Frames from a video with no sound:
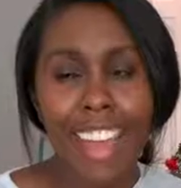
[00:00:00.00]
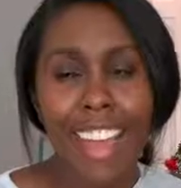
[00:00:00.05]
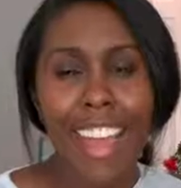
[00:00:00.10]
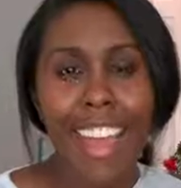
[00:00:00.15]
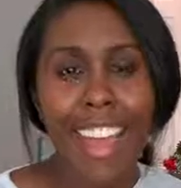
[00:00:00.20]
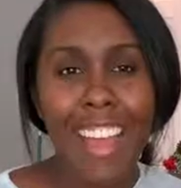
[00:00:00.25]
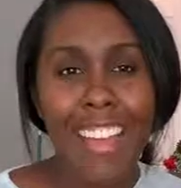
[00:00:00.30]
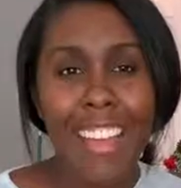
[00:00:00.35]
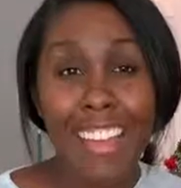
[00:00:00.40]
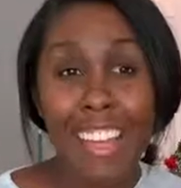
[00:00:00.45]

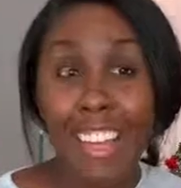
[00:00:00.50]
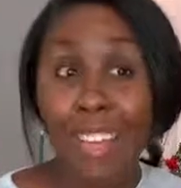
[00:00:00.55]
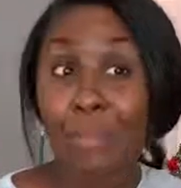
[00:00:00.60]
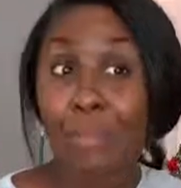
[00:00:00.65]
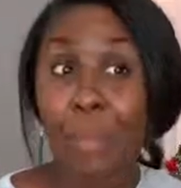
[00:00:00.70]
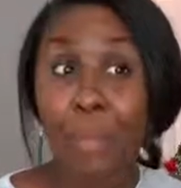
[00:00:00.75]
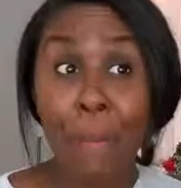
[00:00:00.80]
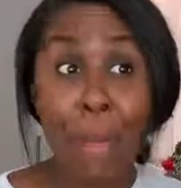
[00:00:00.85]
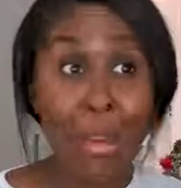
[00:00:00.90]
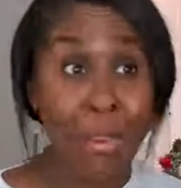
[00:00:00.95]
And he
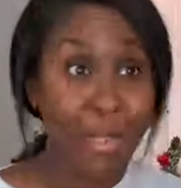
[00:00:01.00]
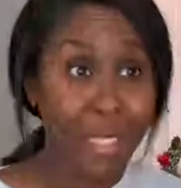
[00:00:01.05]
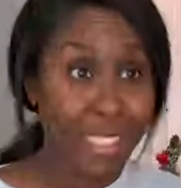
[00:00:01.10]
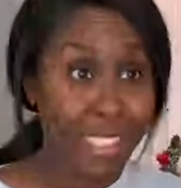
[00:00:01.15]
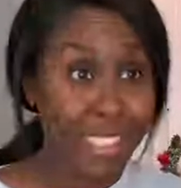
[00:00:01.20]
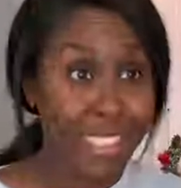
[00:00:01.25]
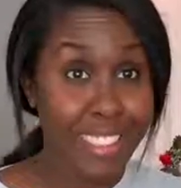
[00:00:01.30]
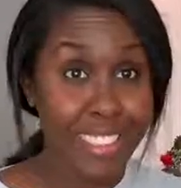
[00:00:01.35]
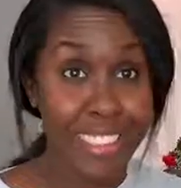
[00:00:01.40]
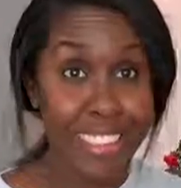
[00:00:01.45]

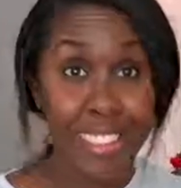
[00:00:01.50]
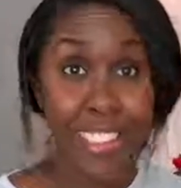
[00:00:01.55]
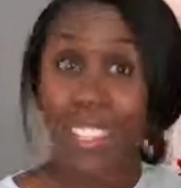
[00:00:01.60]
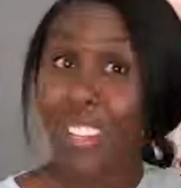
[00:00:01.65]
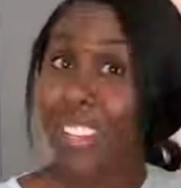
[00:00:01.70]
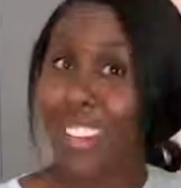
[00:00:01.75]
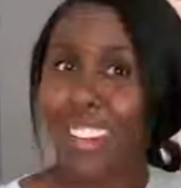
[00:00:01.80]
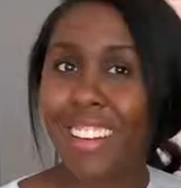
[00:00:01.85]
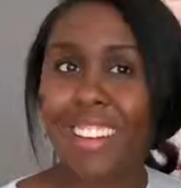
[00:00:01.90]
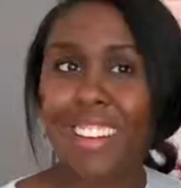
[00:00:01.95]
proposes
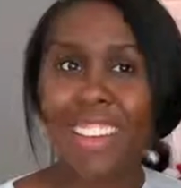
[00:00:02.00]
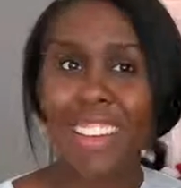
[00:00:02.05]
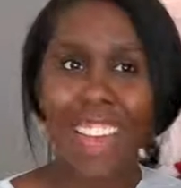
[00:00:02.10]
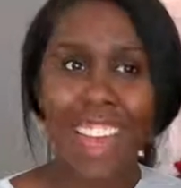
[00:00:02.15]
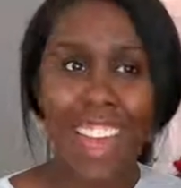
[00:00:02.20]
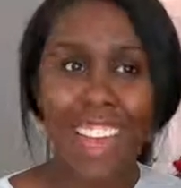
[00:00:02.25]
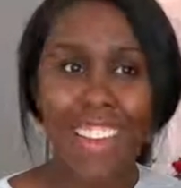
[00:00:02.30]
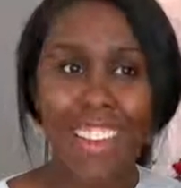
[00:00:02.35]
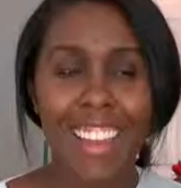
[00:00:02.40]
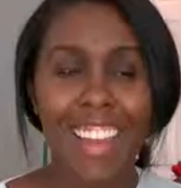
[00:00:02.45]
to her
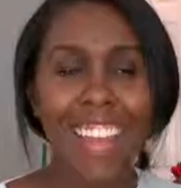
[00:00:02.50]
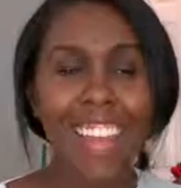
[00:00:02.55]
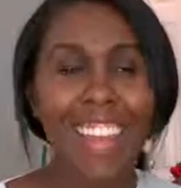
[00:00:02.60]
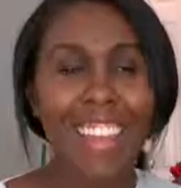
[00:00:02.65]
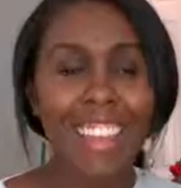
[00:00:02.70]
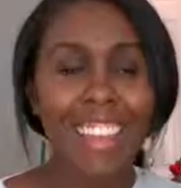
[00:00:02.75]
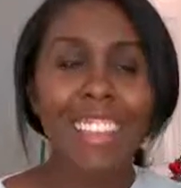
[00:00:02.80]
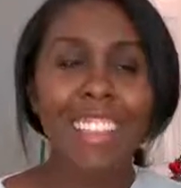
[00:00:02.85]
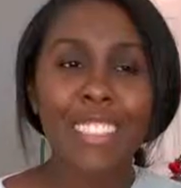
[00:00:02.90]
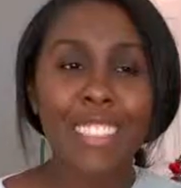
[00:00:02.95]
again.
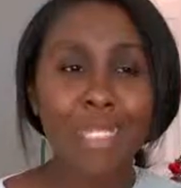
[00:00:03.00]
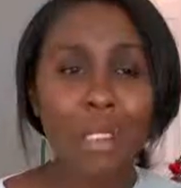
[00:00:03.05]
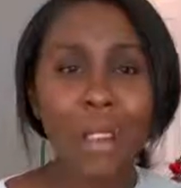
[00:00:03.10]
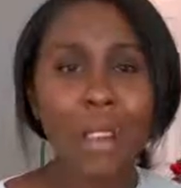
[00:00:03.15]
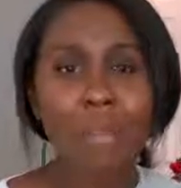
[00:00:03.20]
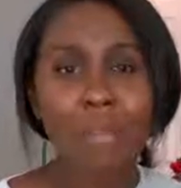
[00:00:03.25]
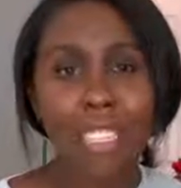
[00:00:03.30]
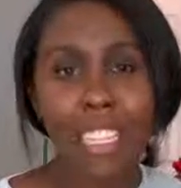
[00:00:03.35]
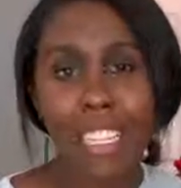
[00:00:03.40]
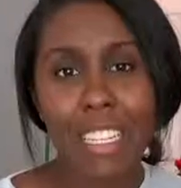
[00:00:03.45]
And this
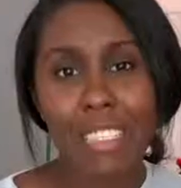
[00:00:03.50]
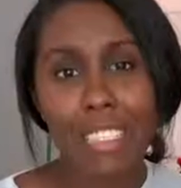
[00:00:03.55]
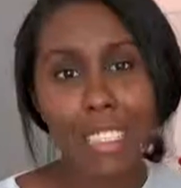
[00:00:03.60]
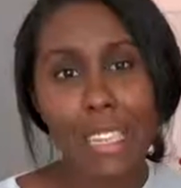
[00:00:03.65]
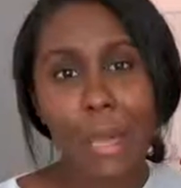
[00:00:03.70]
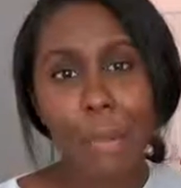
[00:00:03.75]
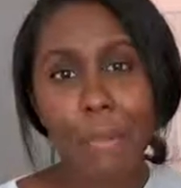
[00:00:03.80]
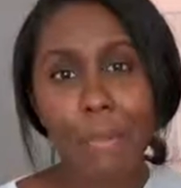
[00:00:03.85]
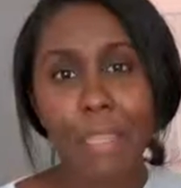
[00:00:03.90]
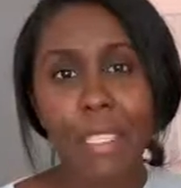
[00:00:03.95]
time she
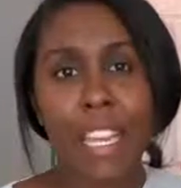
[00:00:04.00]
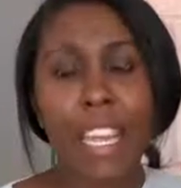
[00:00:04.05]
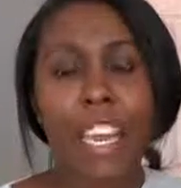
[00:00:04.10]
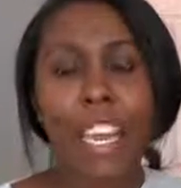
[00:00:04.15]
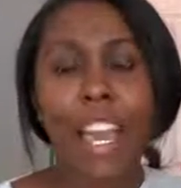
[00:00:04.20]
accepts.